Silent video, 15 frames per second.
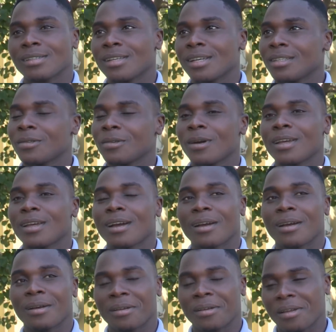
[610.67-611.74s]
That's
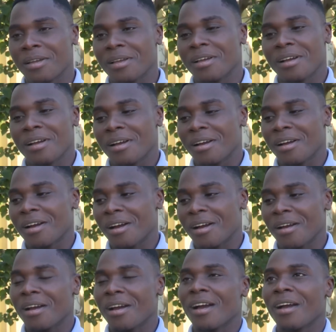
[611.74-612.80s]
why
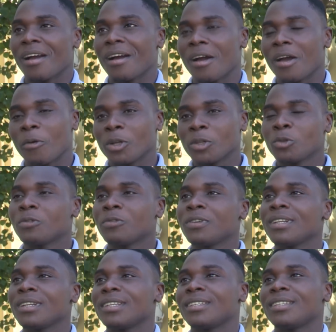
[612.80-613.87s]
I want to
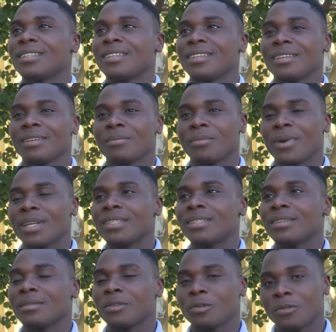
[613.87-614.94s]
feel it, but
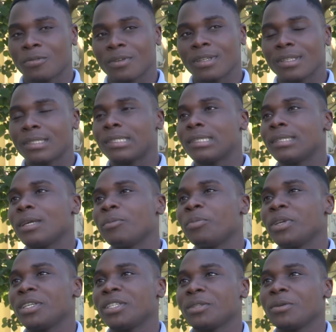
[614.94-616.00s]
to feel it in the
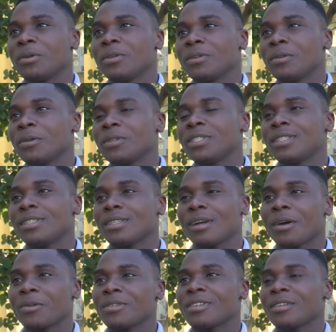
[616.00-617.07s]
pitch, though not
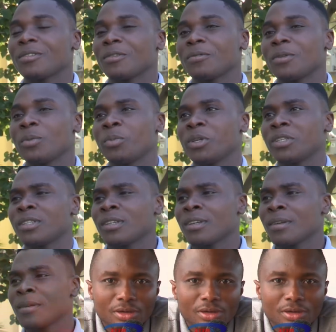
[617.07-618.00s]
outside of the pitch.